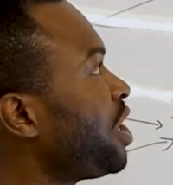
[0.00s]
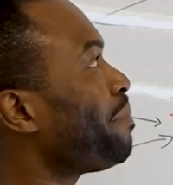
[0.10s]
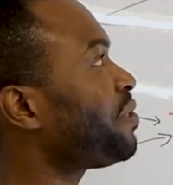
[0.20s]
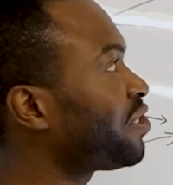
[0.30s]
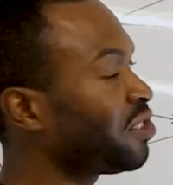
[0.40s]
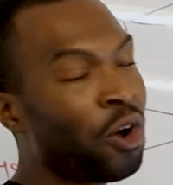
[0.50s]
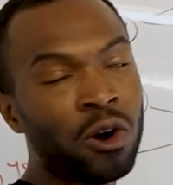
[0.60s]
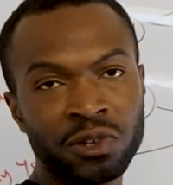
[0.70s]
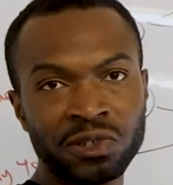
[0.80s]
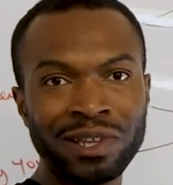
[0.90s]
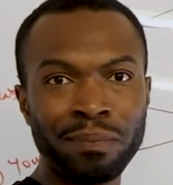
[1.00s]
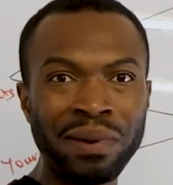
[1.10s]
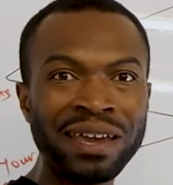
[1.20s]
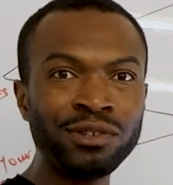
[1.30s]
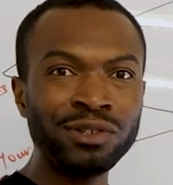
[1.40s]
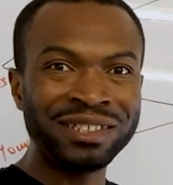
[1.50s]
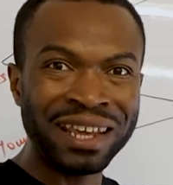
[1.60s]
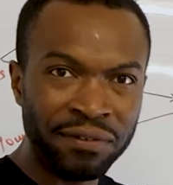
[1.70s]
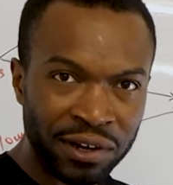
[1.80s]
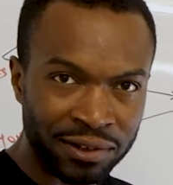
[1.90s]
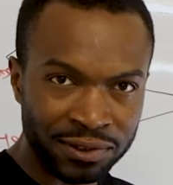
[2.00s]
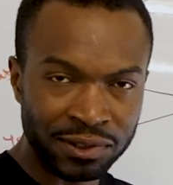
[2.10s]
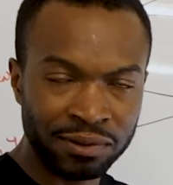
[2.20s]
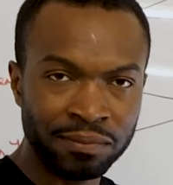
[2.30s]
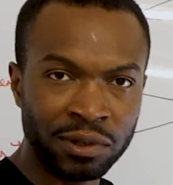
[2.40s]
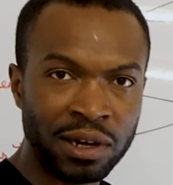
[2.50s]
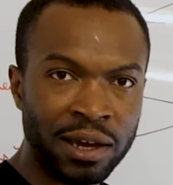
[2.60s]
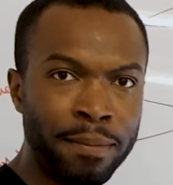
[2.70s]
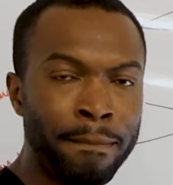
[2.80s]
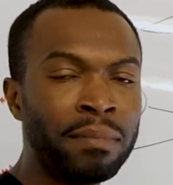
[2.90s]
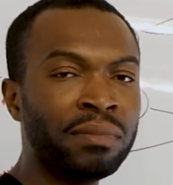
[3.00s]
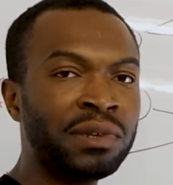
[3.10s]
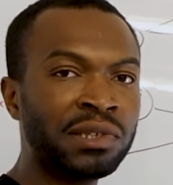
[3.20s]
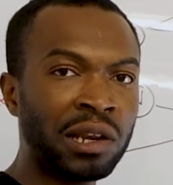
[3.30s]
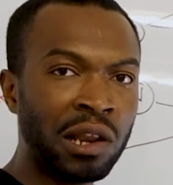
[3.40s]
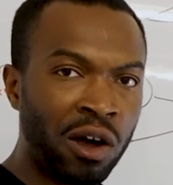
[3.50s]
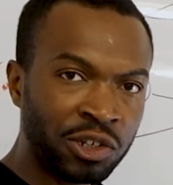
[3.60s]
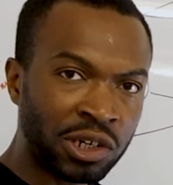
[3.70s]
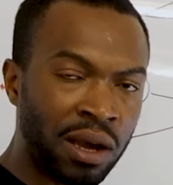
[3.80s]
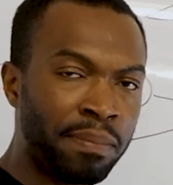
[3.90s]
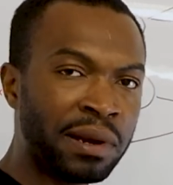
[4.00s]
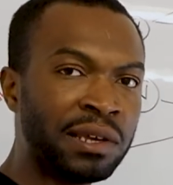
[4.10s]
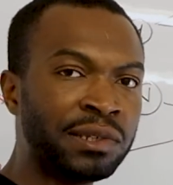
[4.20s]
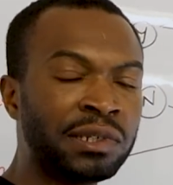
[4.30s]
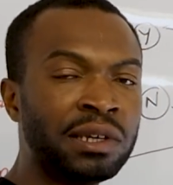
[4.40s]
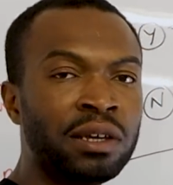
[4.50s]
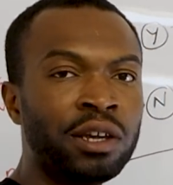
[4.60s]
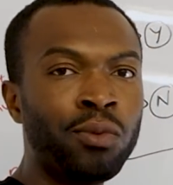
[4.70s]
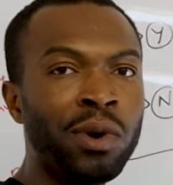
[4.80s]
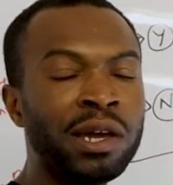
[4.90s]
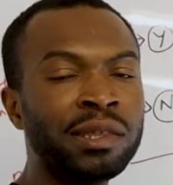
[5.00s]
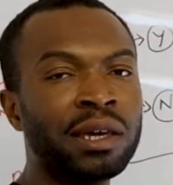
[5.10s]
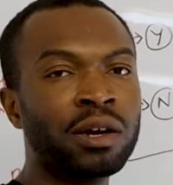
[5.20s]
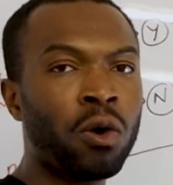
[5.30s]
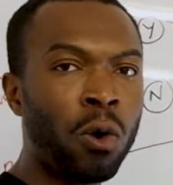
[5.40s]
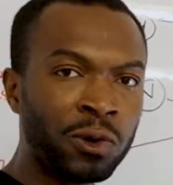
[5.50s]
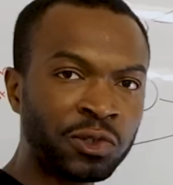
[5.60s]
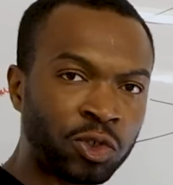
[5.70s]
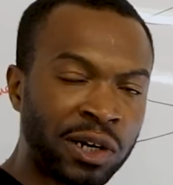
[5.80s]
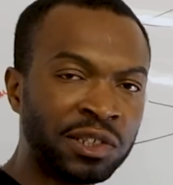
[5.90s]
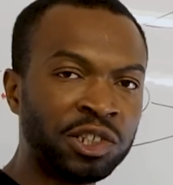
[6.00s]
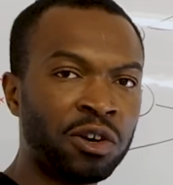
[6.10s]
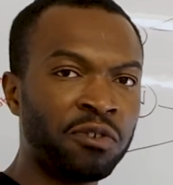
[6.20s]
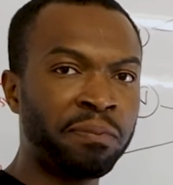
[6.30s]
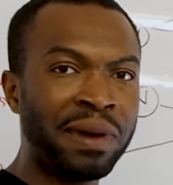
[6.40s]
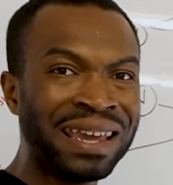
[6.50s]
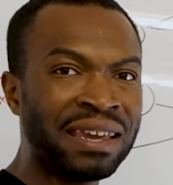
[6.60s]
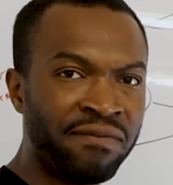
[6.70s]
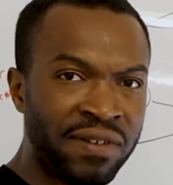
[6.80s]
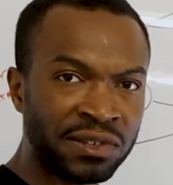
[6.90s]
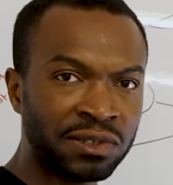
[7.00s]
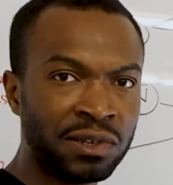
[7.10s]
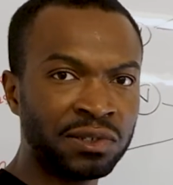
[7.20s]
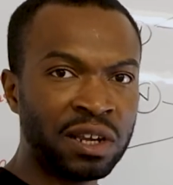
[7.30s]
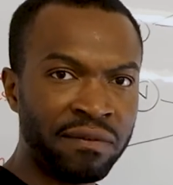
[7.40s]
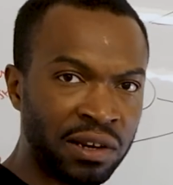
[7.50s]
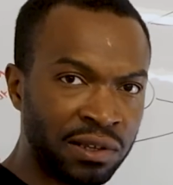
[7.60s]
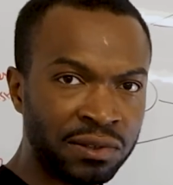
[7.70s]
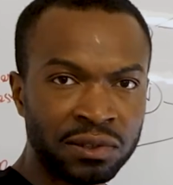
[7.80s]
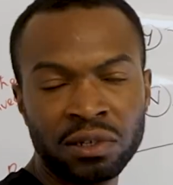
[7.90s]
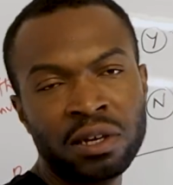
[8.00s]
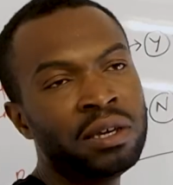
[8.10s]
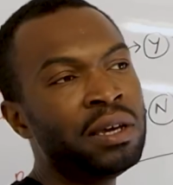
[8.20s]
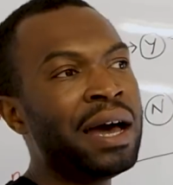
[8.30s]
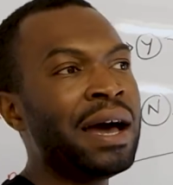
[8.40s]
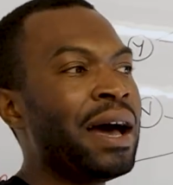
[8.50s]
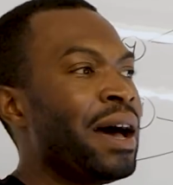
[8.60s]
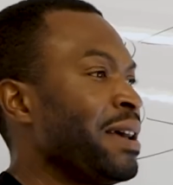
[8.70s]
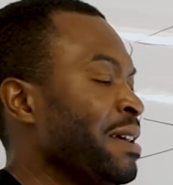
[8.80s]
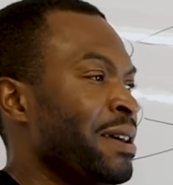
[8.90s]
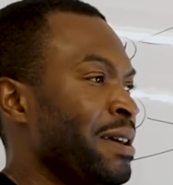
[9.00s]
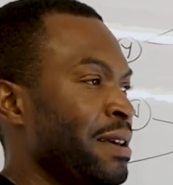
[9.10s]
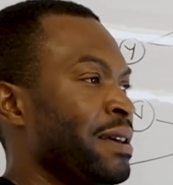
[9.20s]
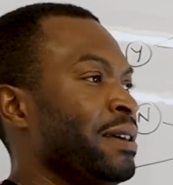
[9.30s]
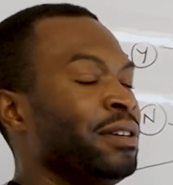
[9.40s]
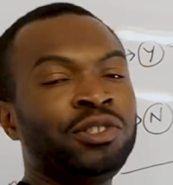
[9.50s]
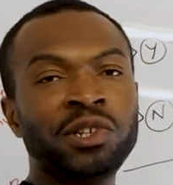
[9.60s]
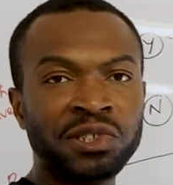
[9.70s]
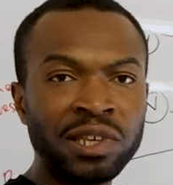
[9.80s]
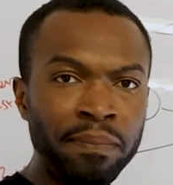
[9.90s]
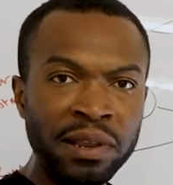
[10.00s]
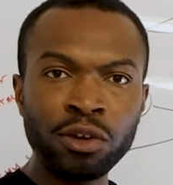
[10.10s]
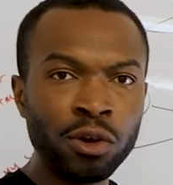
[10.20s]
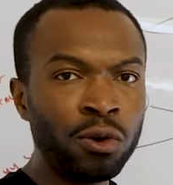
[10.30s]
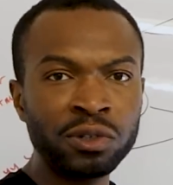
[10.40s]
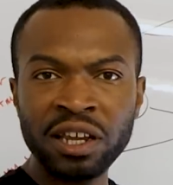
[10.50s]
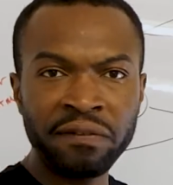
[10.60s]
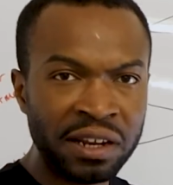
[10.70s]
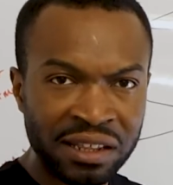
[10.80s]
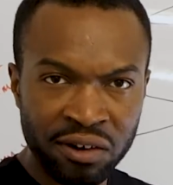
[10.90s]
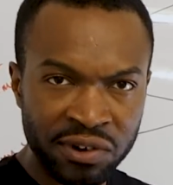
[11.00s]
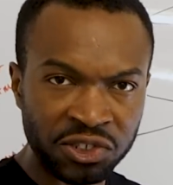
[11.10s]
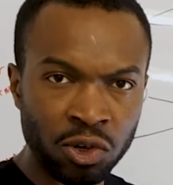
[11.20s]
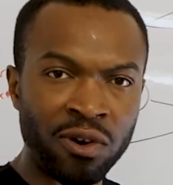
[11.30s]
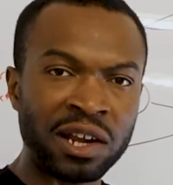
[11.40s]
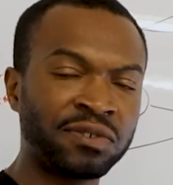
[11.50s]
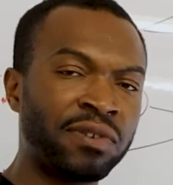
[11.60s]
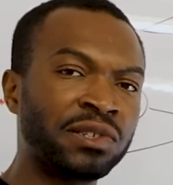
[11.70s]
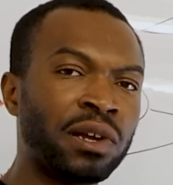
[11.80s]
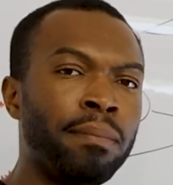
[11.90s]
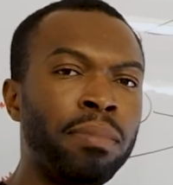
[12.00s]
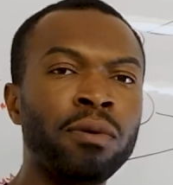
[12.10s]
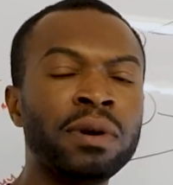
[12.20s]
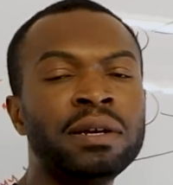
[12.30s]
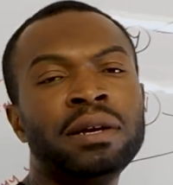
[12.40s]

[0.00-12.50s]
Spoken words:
chip stocks that pay you dividends. Okay, these are large companies with a core strategy of paying investors dividends. Just simply Google dividend aristocrats, for example,